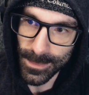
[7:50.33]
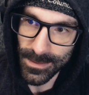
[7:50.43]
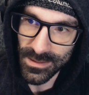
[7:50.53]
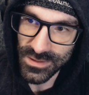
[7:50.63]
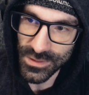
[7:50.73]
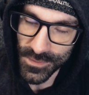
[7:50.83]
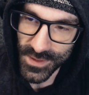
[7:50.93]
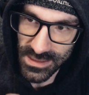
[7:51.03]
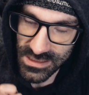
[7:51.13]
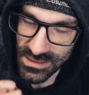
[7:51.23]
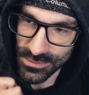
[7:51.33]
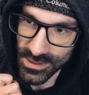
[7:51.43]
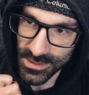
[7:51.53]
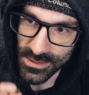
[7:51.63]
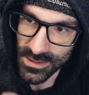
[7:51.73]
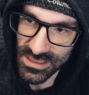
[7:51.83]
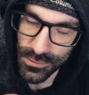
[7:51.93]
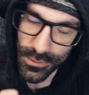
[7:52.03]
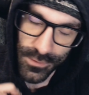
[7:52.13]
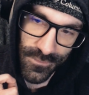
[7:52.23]
So I think this is gonna
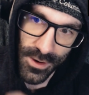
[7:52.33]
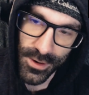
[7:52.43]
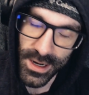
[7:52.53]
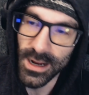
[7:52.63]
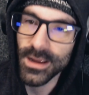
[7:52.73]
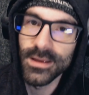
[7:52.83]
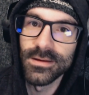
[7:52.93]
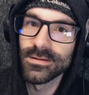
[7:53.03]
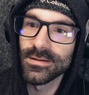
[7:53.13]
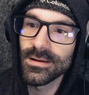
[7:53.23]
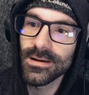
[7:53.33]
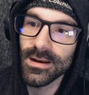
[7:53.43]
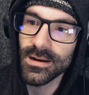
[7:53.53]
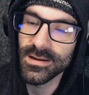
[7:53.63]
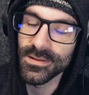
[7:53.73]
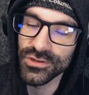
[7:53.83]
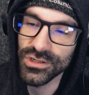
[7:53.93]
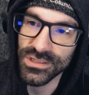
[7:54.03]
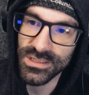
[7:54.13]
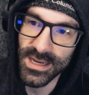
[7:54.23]
score very high in the
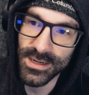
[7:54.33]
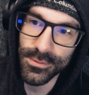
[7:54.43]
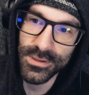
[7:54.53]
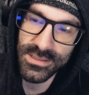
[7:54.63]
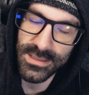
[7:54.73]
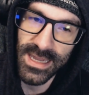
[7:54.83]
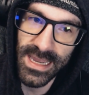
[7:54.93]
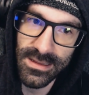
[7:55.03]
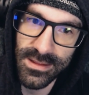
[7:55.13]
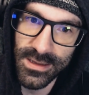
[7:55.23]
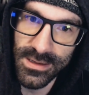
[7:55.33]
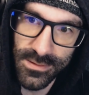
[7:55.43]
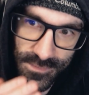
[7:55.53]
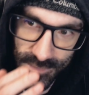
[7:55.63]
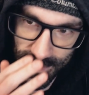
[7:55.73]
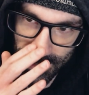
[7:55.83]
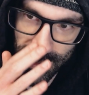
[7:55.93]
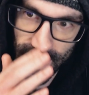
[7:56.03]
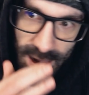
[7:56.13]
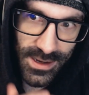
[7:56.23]
judges categories. Like I can't think of
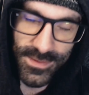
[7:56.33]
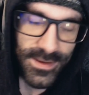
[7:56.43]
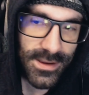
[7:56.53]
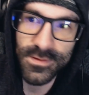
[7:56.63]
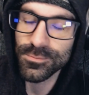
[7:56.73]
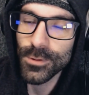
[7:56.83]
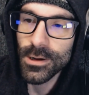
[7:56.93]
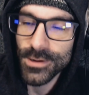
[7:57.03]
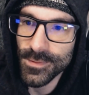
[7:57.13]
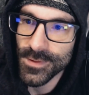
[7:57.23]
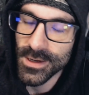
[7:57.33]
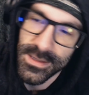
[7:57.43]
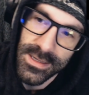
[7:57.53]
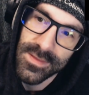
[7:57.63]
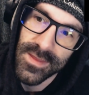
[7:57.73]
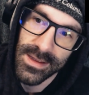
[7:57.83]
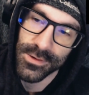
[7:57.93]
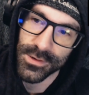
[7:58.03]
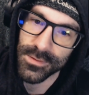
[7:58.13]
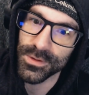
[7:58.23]
anything in this wildcard that he did that
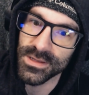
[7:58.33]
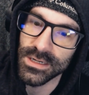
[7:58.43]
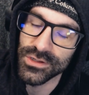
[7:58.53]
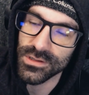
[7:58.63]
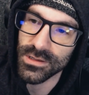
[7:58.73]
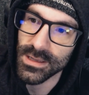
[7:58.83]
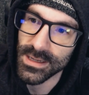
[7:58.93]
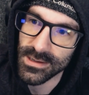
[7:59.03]
could potentially like